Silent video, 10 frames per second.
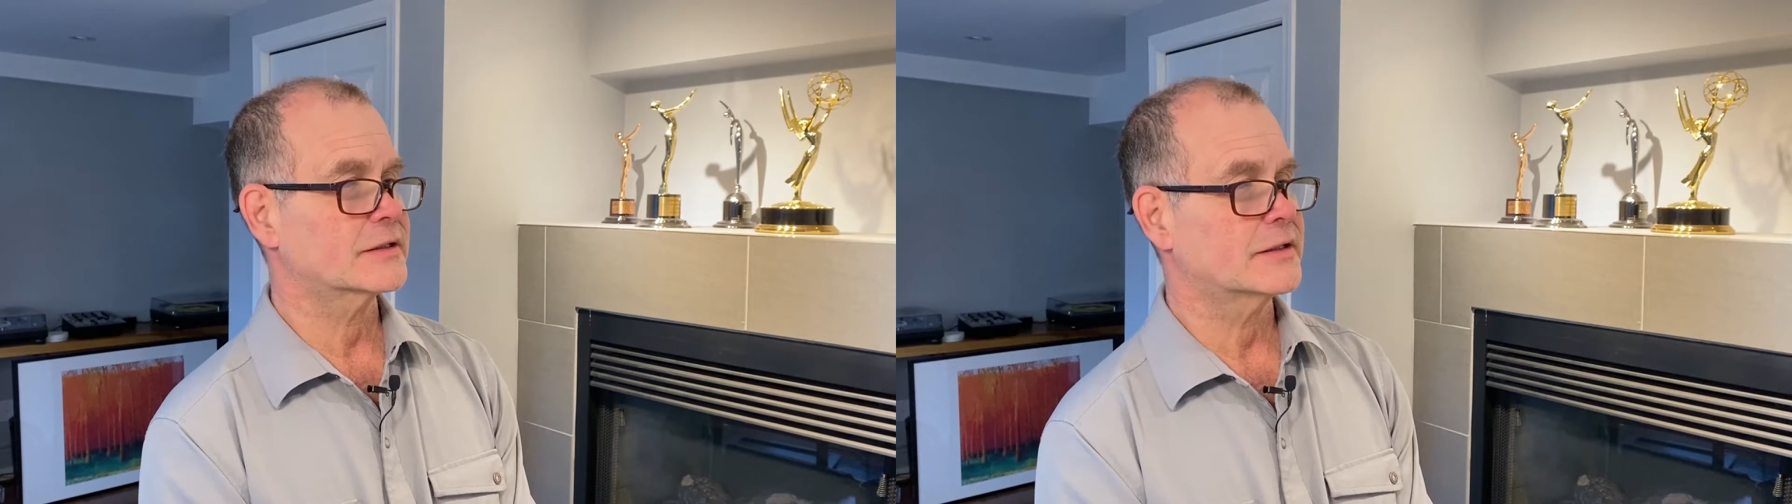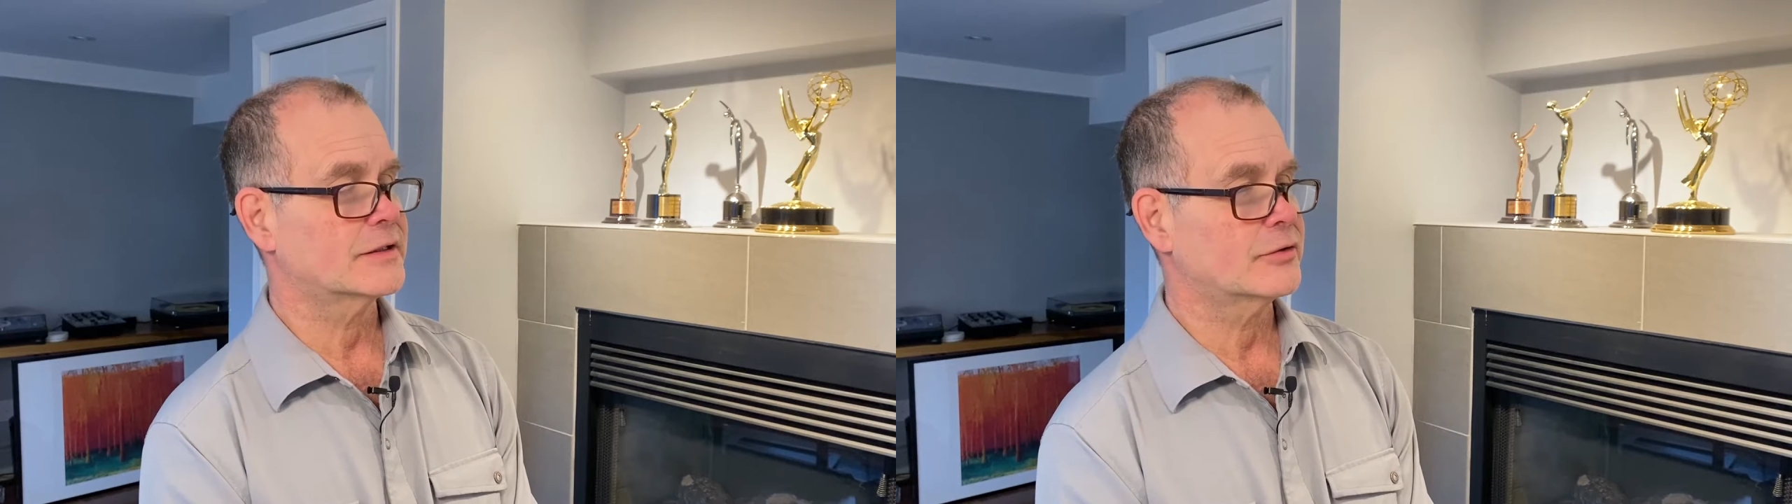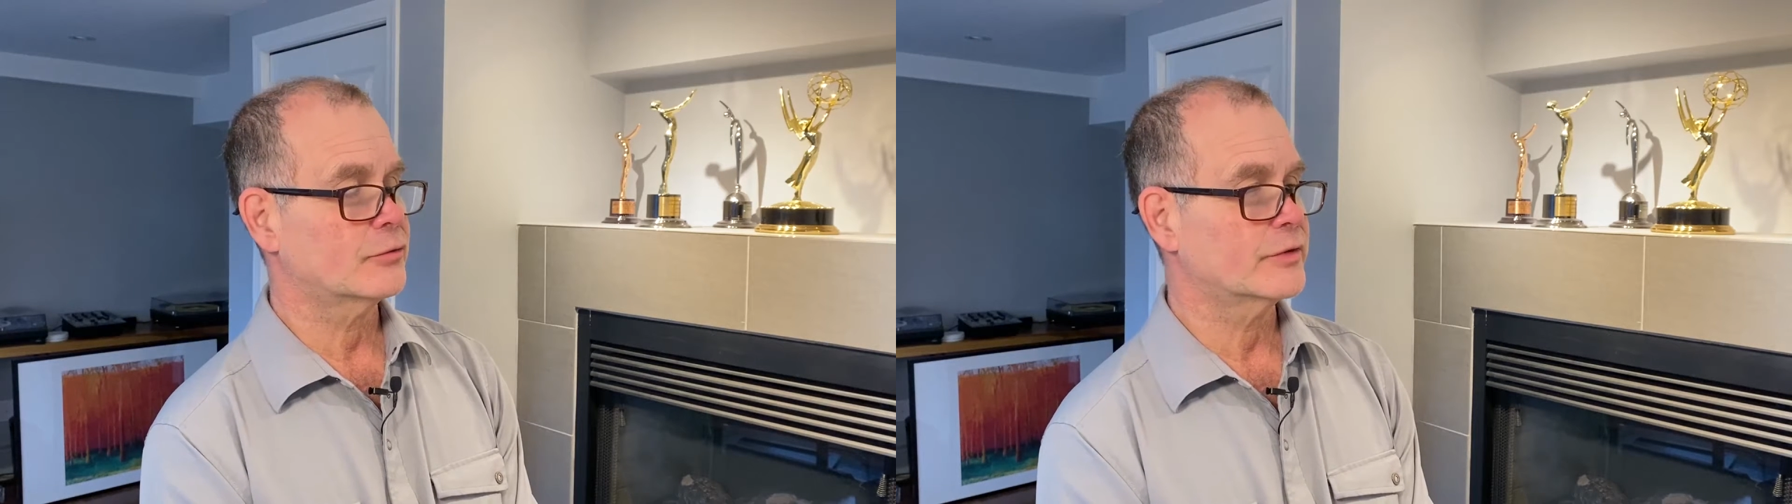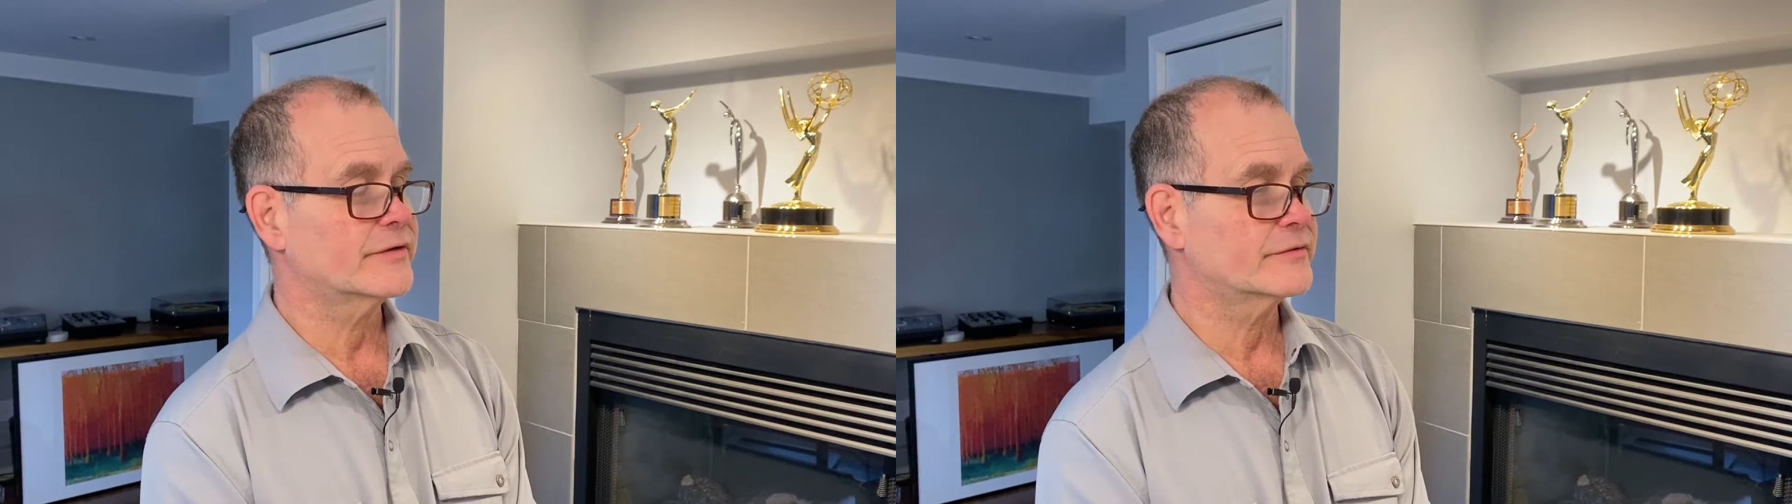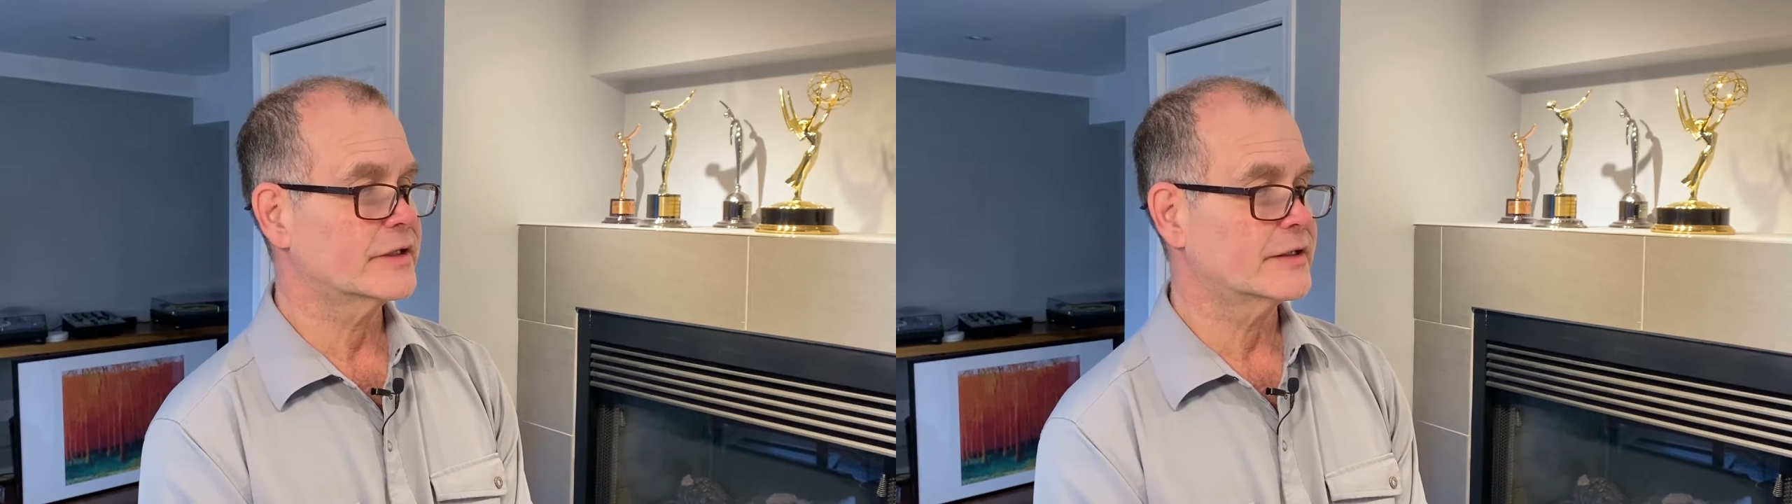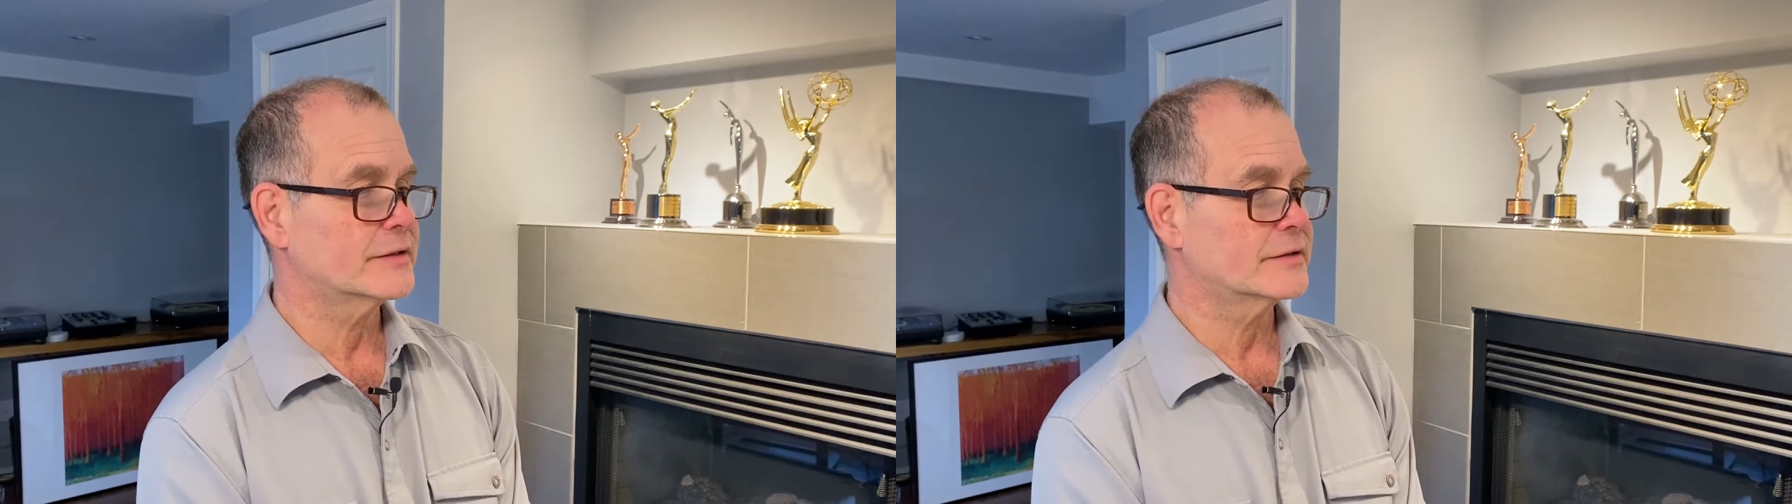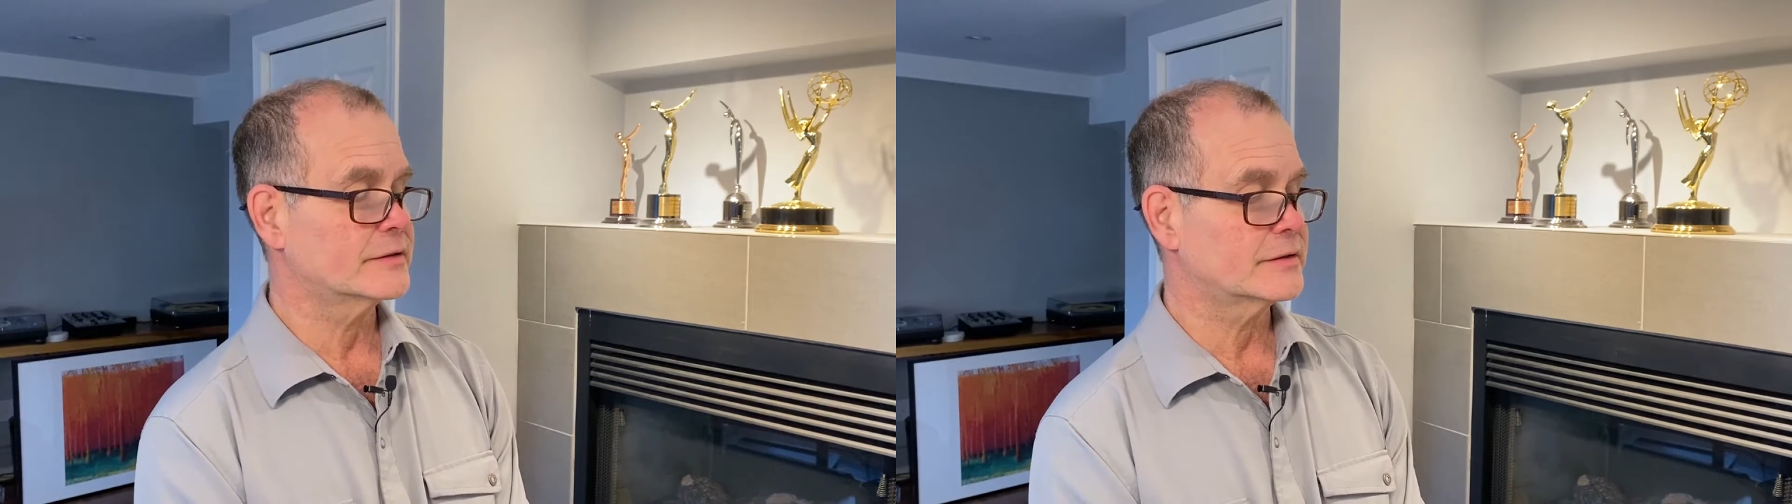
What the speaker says: I know we've done